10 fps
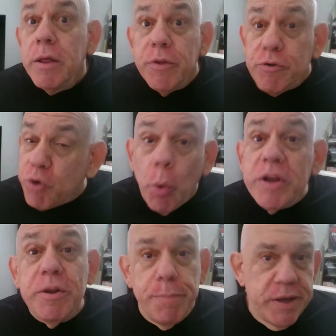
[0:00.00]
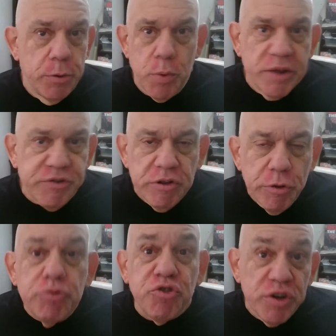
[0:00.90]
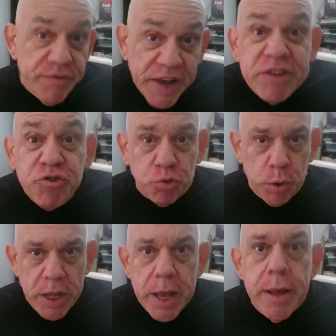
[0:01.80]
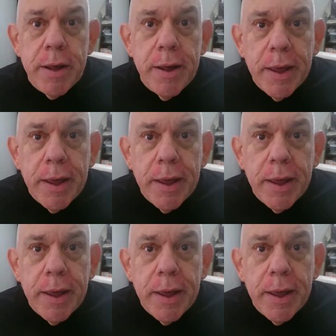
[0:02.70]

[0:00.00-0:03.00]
There's going to be a resolution eventually,